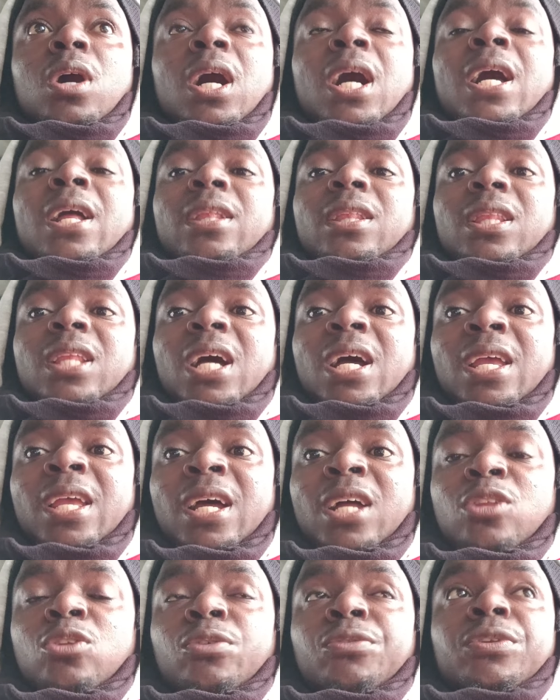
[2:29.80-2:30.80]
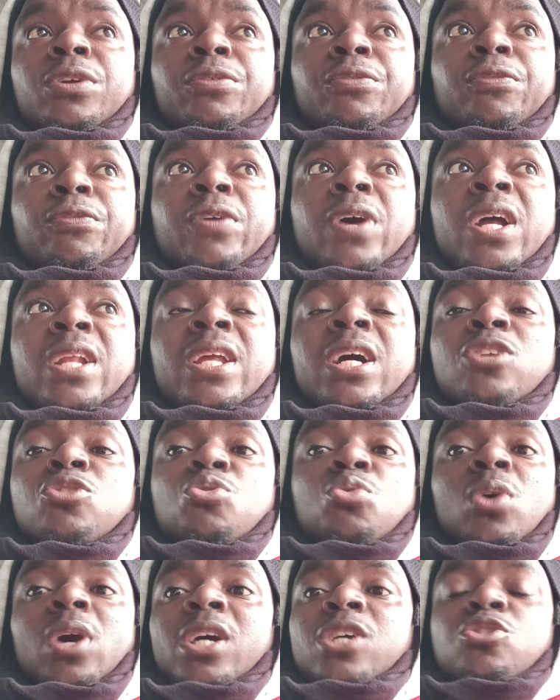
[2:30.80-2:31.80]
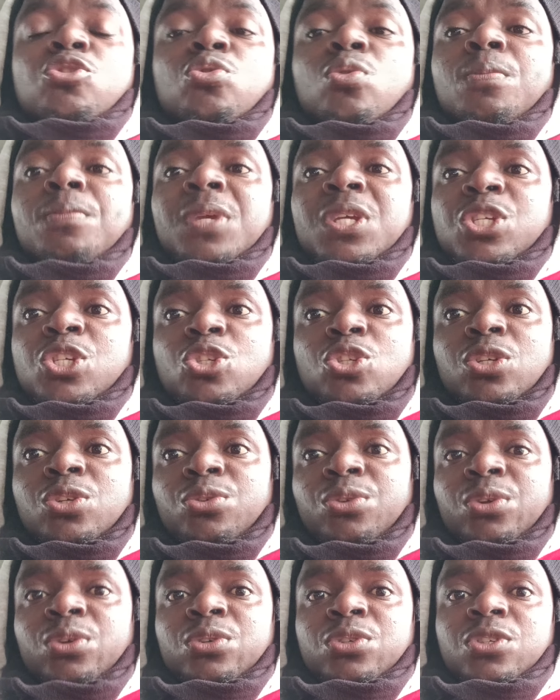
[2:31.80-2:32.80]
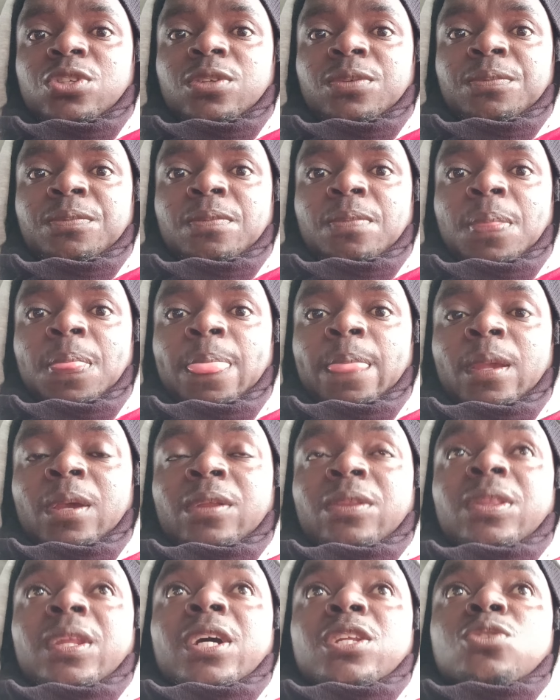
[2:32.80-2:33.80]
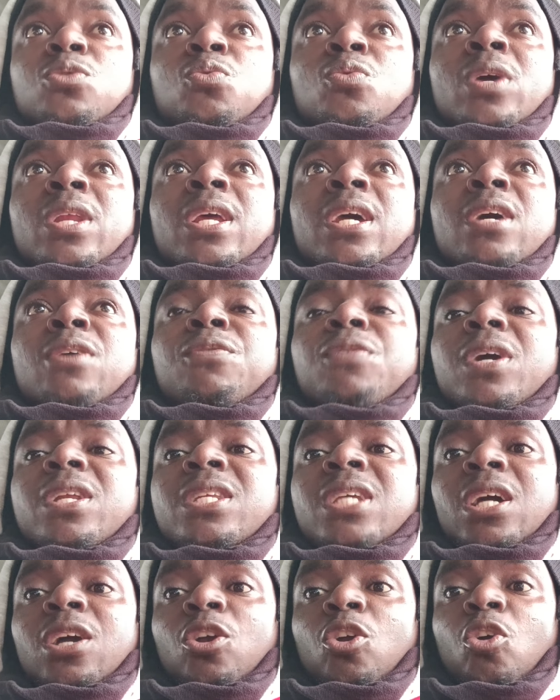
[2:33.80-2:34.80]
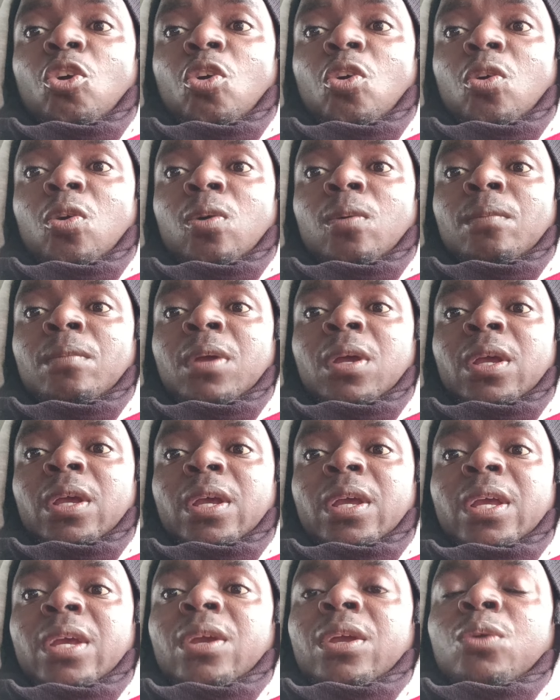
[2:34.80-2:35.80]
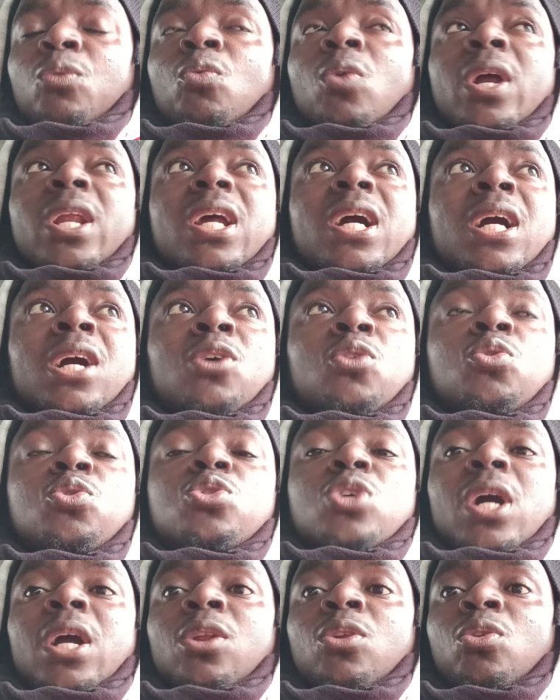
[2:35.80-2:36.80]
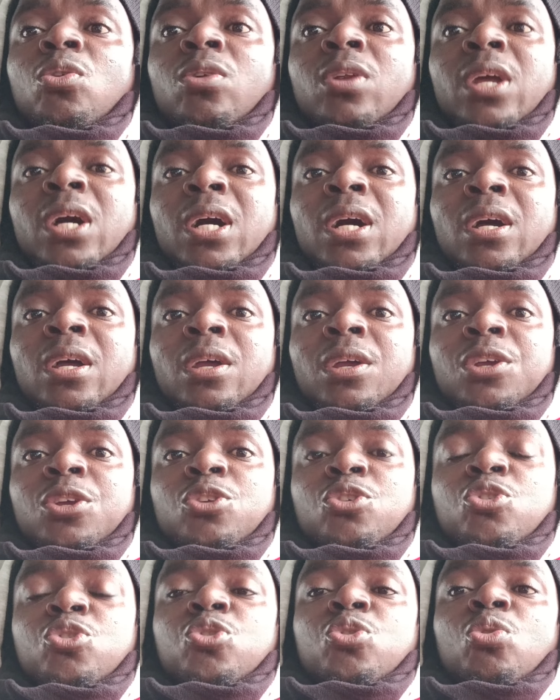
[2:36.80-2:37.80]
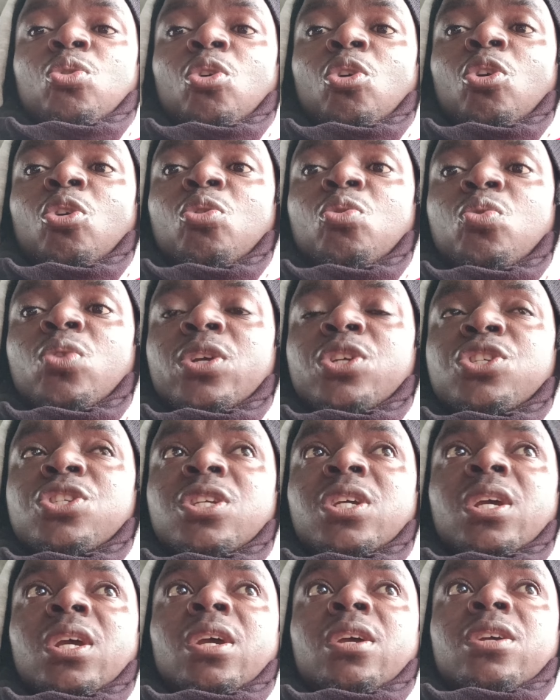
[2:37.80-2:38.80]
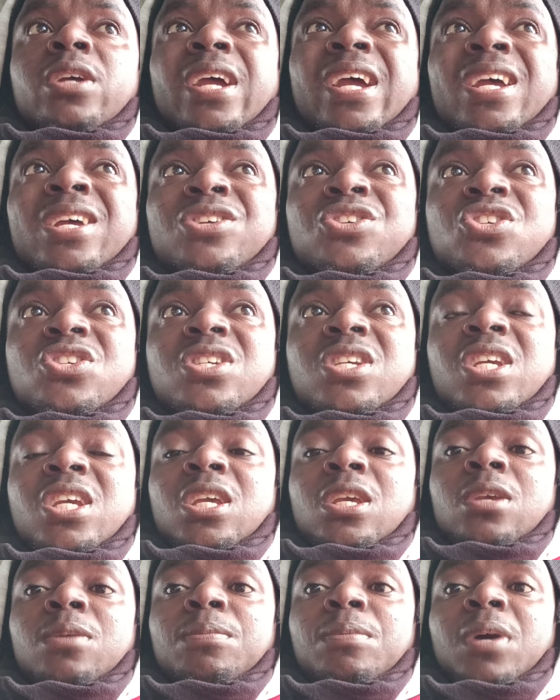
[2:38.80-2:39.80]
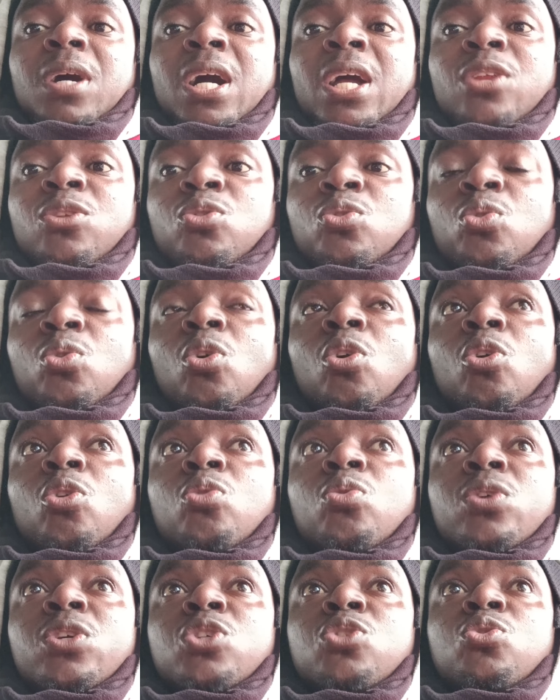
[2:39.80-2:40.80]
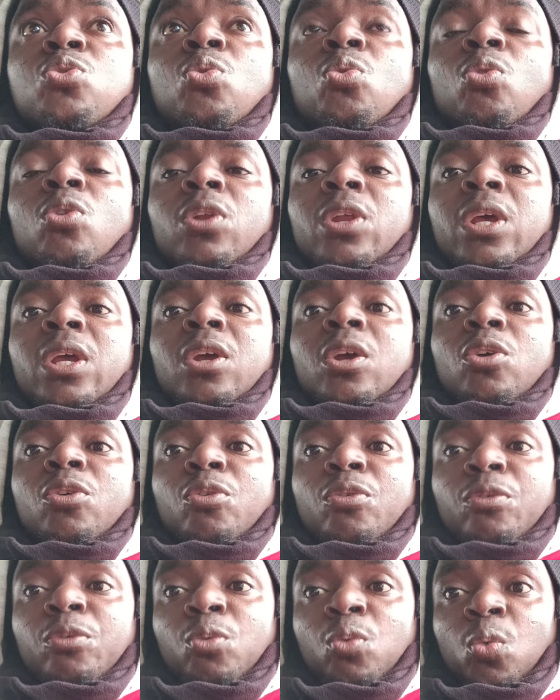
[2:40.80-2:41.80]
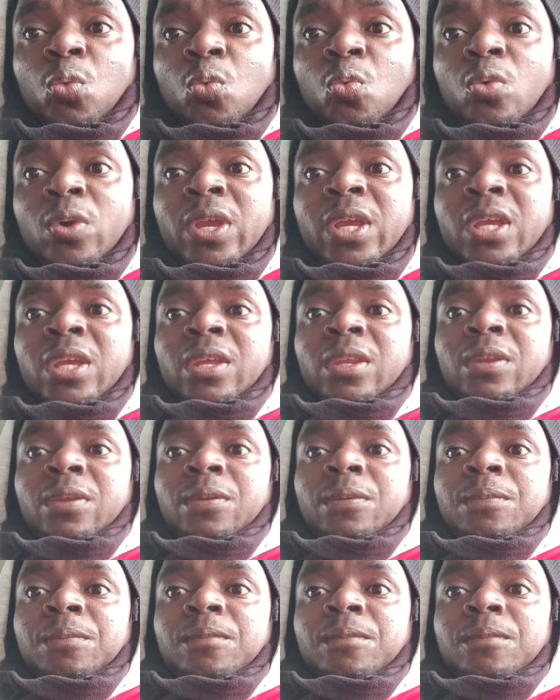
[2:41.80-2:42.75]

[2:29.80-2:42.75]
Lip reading: are tired of the fact that you are so mysterious. That whenever they come in one angle to another, you always escape and you always do what? Win.